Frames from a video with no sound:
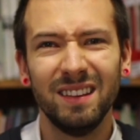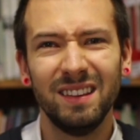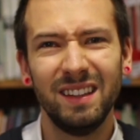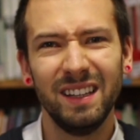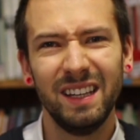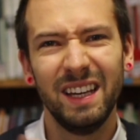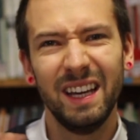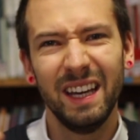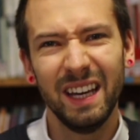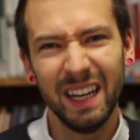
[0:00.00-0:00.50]

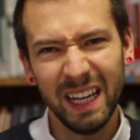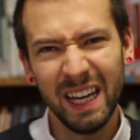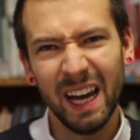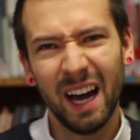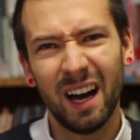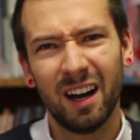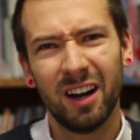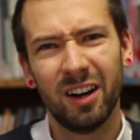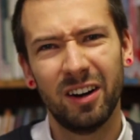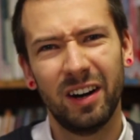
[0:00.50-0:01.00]
The
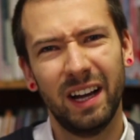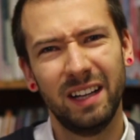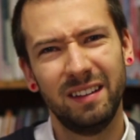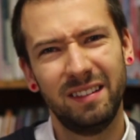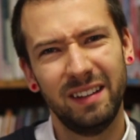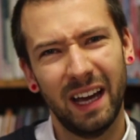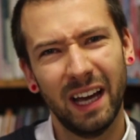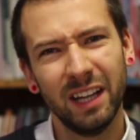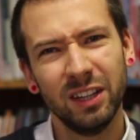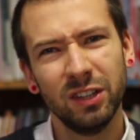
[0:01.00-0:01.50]
er at
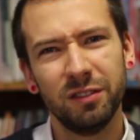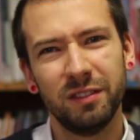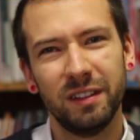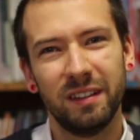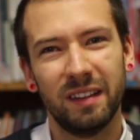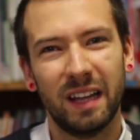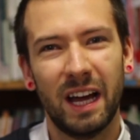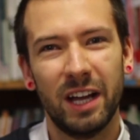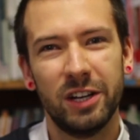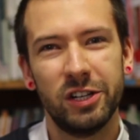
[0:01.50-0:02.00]
the end of
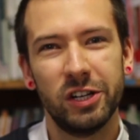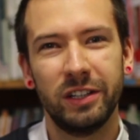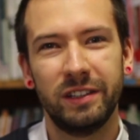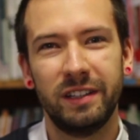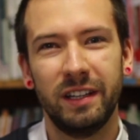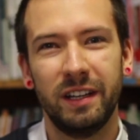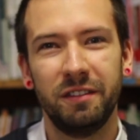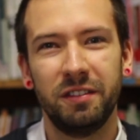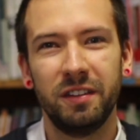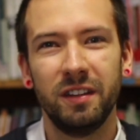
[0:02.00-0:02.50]
these
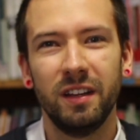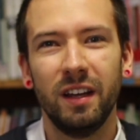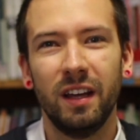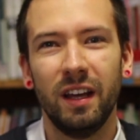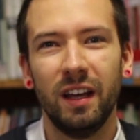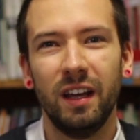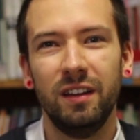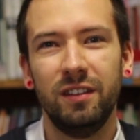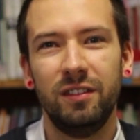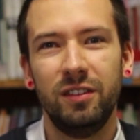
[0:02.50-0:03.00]
adjectives
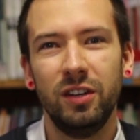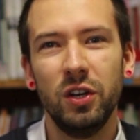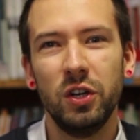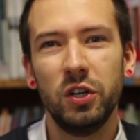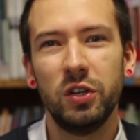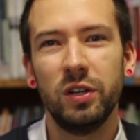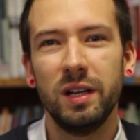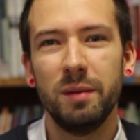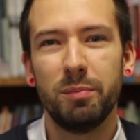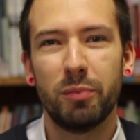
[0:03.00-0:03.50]
is
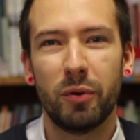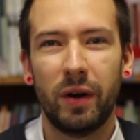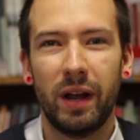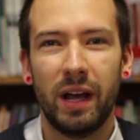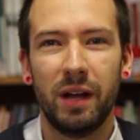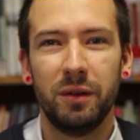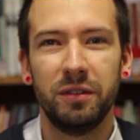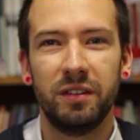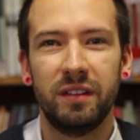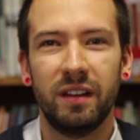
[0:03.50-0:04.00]
usually
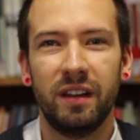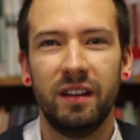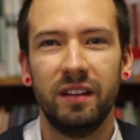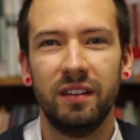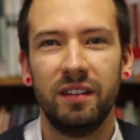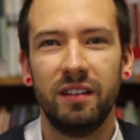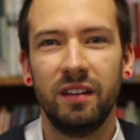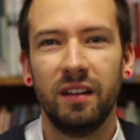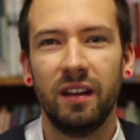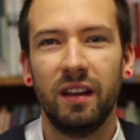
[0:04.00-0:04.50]
pronounced
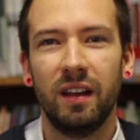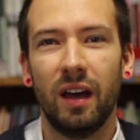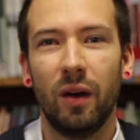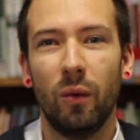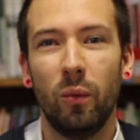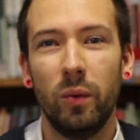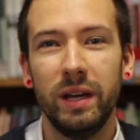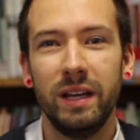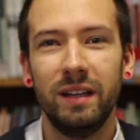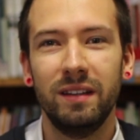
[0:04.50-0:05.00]
as
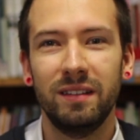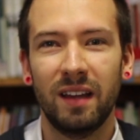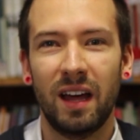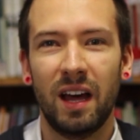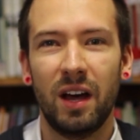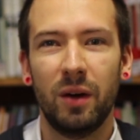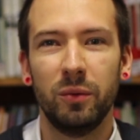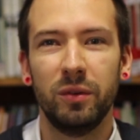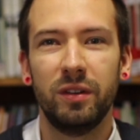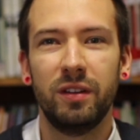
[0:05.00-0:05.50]
a weak
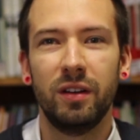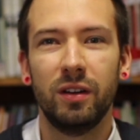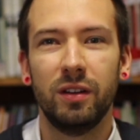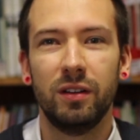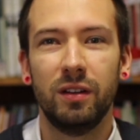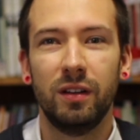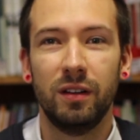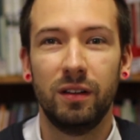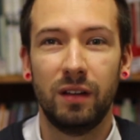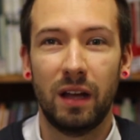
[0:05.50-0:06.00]
sound,
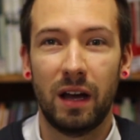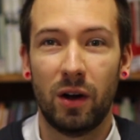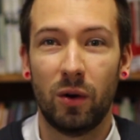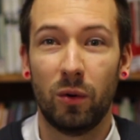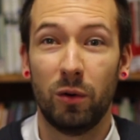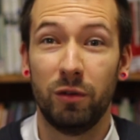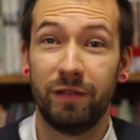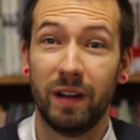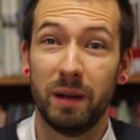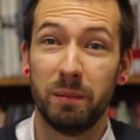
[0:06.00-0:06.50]

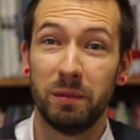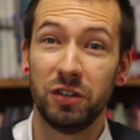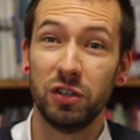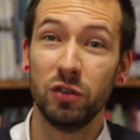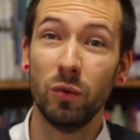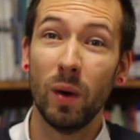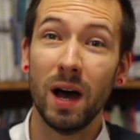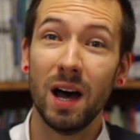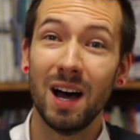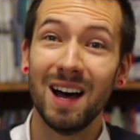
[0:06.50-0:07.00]
our famous
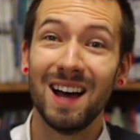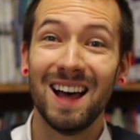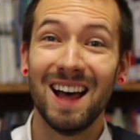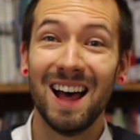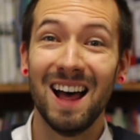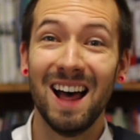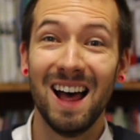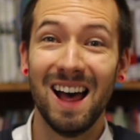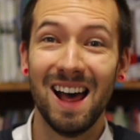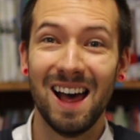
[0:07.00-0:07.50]
schwa,
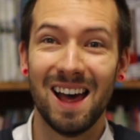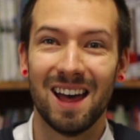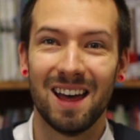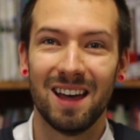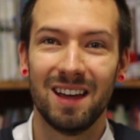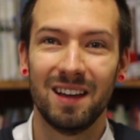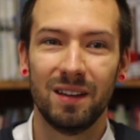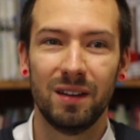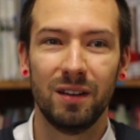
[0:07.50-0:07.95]
e.